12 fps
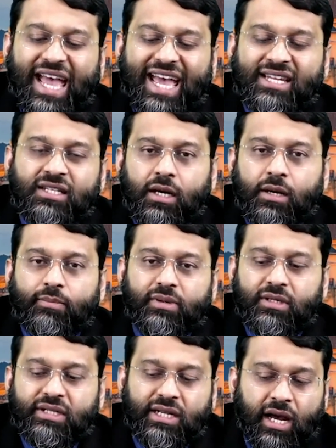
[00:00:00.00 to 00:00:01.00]
end
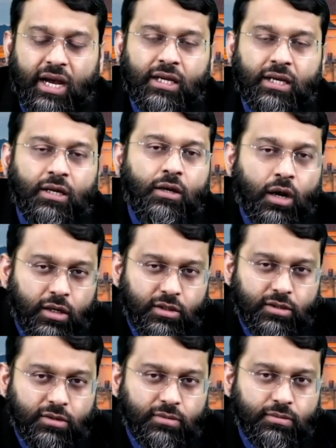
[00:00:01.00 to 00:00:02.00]
up denying
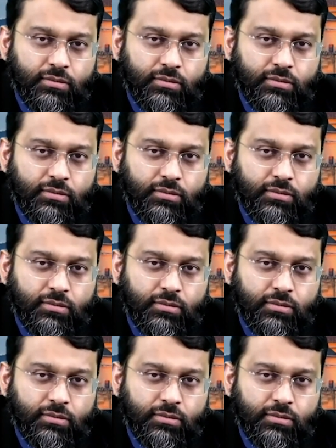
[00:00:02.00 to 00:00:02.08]
God